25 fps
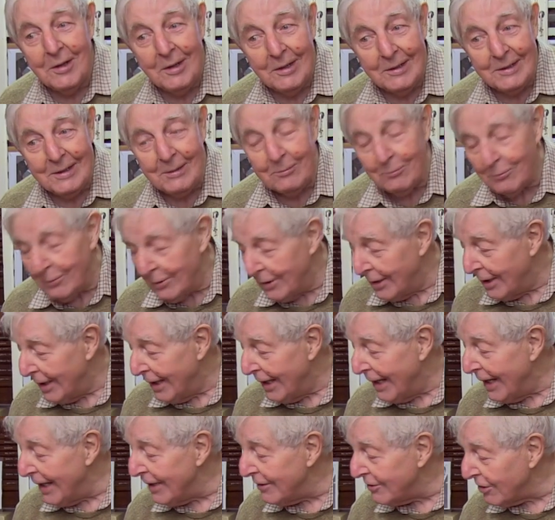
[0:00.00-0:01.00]
and
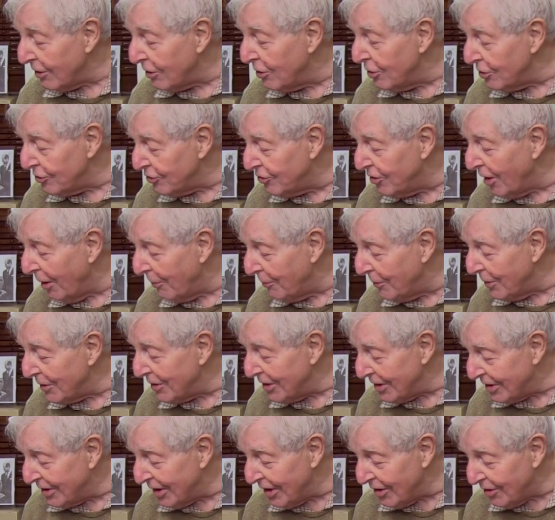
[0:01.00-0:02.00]
it's a good job
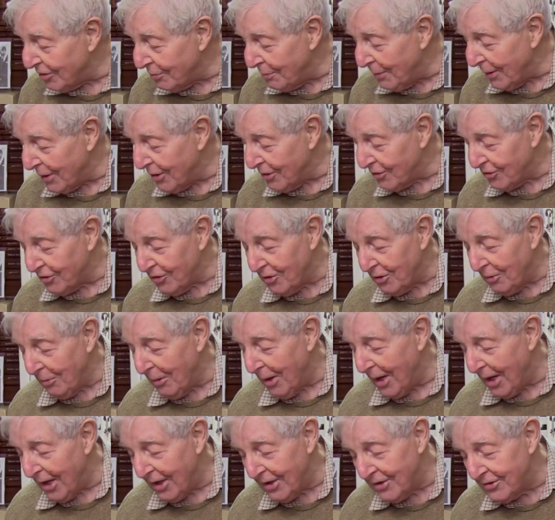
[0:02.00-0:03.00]
that it is, because
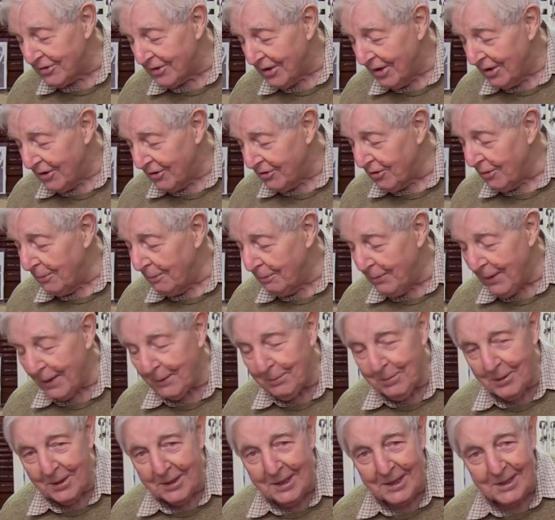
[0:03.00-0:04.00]
otherwise some
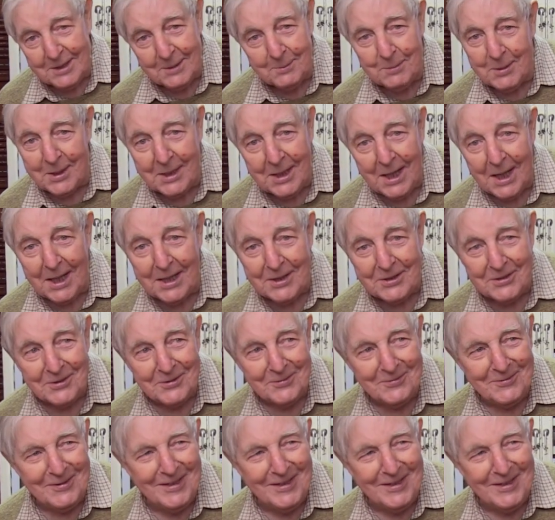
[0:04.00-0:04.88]
people get a big head.